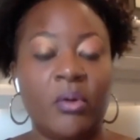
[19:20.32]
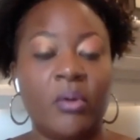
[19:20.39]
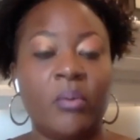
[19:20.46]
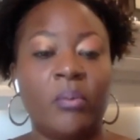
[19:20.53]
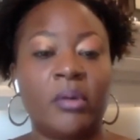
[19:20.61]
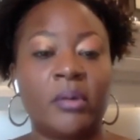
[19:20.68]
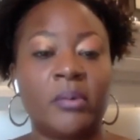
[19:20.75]

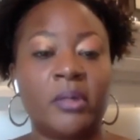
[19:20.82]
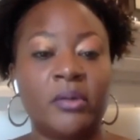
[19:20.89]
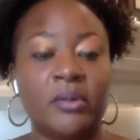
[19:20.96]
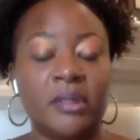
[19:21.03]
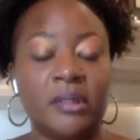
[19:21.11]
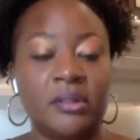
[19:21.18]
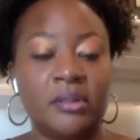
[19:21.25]
What are we
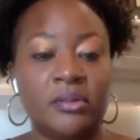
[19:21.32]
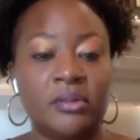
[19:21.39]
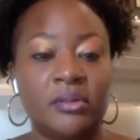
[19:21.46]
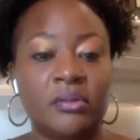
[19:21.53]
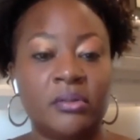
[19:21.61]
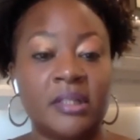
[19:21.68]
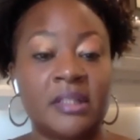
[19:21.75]
going to
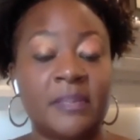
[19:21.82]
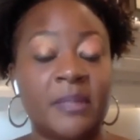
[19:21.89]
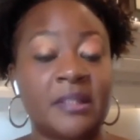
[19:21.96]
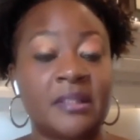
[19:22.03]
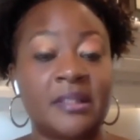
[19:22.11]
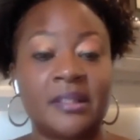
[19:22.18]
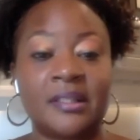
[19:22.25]
do,
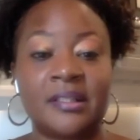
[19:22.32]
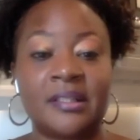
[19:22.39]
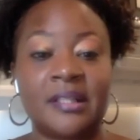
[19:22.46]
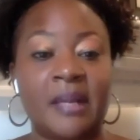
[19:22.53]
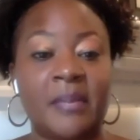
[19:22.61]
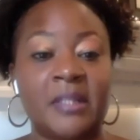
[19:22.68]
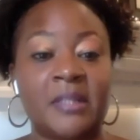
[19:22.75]
especially at this
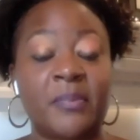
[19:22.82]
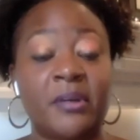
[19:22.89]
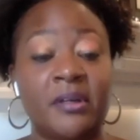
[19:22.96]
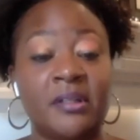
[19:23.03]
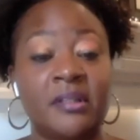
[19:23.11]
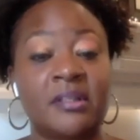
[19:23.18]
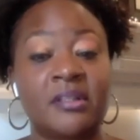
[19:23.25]
time as
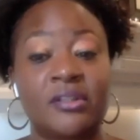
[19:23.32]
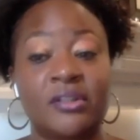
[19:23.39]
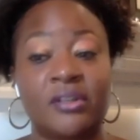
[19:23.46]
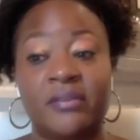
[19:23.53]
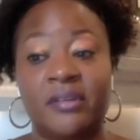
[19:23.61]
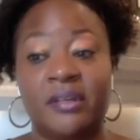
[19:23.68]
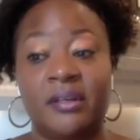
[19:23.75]
parents are
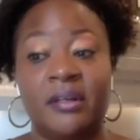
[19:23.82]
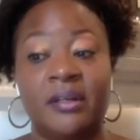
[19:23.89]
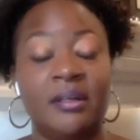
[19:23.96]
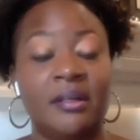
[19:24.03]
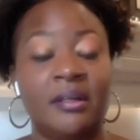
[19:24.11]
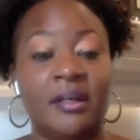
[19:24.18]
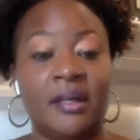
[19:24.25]
serving
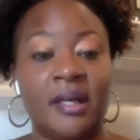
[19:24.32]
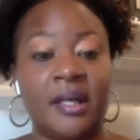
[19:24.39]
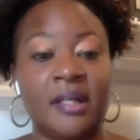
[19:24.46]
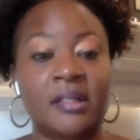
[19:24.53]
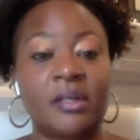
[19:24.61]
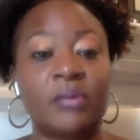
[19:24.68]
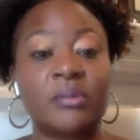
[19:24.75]

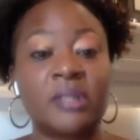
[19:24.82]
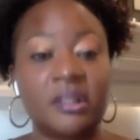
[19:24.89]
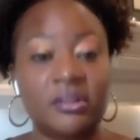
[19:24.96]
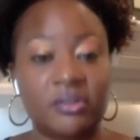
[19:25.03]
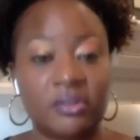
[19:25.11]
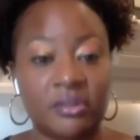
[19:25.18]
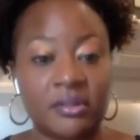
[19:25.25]
as co
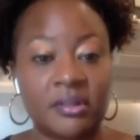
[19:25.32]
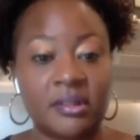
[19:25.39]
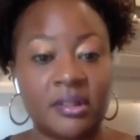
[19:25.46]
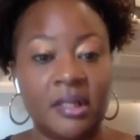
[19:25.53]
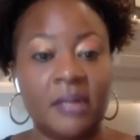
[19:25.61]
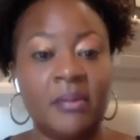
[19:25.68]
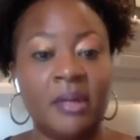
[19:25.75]
teachers
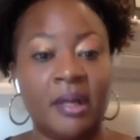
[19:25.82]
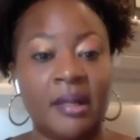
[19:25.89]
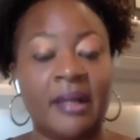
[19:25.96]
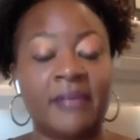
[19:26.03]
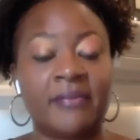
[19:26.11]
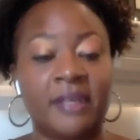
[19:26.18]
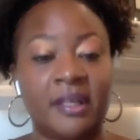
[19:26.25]
in a
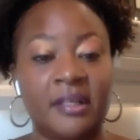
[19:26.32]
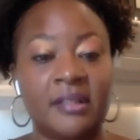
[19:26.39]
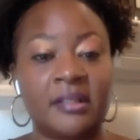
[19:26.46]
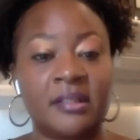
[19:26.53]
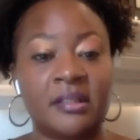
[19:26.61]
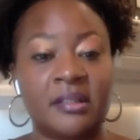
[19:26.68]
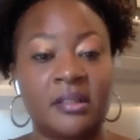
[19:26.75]
lot of
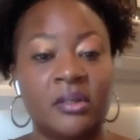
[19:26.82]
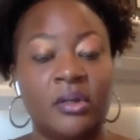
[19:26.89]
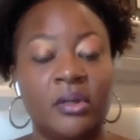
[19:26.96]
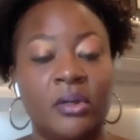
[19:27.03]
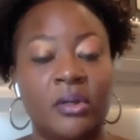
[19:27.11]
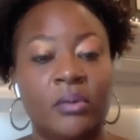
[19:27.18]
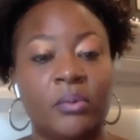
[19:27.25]
cases?
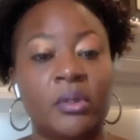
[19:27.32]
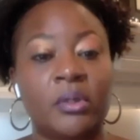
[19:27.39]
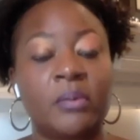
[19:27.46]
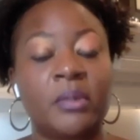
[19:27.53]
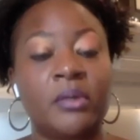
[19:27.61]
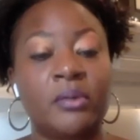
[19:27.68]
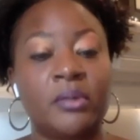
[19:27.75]
What are
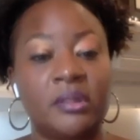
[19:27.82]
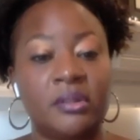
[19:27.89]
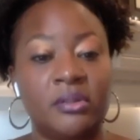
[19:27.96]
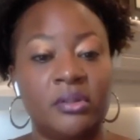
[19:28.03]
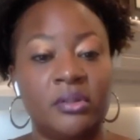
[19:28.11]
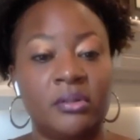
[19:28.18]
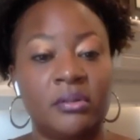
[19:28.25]
we going to
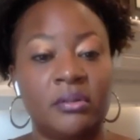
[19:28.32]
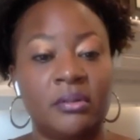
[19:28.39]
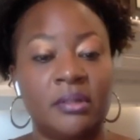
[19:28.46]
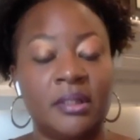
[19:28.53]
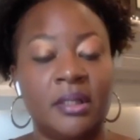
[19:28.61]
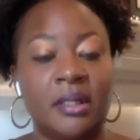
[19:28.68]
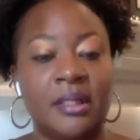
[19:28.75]
do,
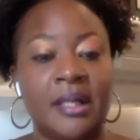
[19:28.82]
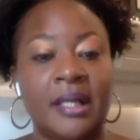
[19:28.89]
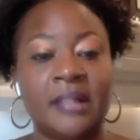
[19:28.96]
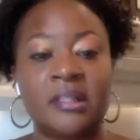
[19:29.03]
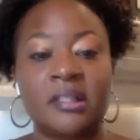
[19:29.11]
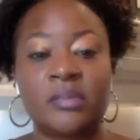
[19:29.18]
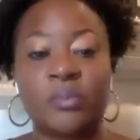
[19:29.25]

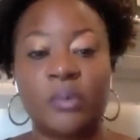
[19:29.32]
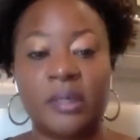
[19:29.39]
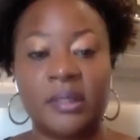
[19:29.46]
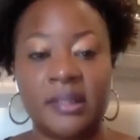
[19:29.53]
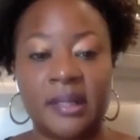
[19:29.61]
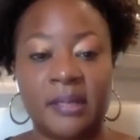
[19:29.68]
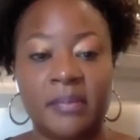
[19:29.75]
not just one
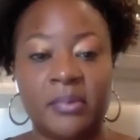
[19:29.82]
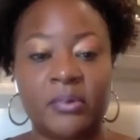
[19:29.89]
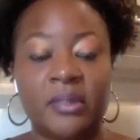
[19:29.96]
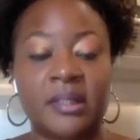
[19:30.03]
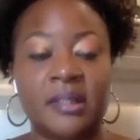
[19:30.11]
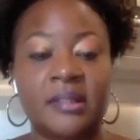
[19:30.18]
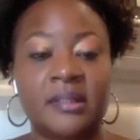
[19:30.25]
time, but on
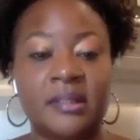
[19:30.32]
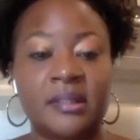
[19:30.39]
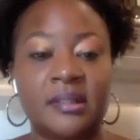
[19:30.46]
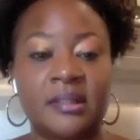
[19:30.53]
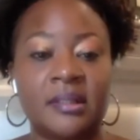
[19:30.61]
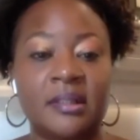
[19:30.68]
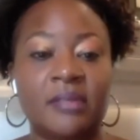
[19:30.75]
a
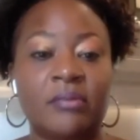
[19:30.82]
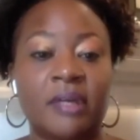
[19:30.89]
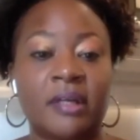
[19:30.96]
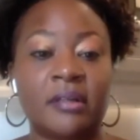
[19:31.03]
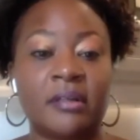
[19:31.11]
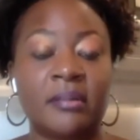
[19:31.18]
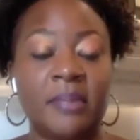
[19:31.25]
consistently
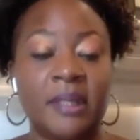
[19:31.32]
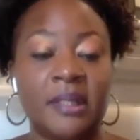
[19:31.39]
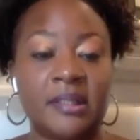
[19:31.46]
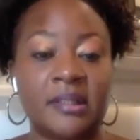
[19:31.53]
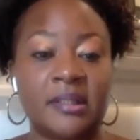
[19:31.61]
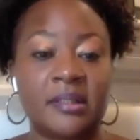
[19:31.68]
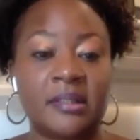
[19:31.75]
regular
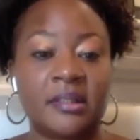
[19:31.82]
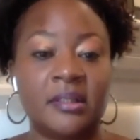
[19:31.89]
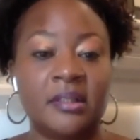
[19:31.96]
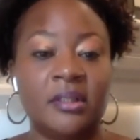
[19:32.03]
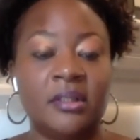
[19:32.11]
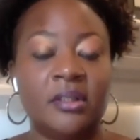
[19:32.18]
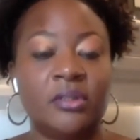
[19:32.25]
basis
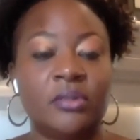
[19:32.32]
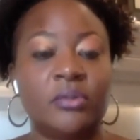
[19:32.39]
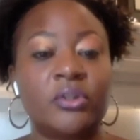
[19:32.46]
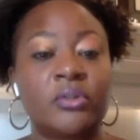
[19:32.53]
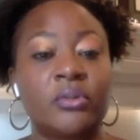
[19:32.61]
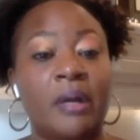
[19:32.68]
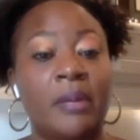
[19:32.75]
to
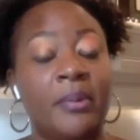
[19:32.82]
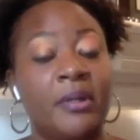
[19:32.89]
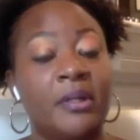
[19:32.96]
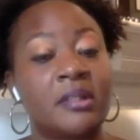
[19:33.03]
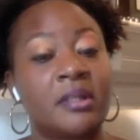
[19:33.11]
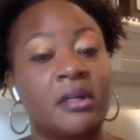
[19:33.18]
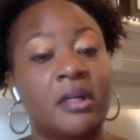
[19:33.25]
ensure our
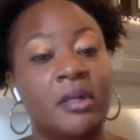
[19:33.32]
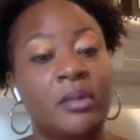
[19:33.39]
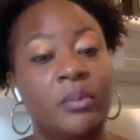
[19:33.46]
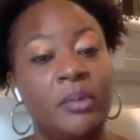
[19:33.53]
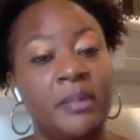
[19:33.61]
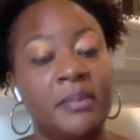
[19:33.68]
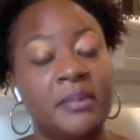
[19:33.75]
parents are
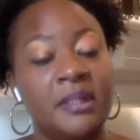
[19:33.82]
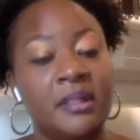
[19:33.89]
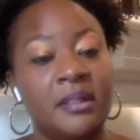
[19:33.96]
equipped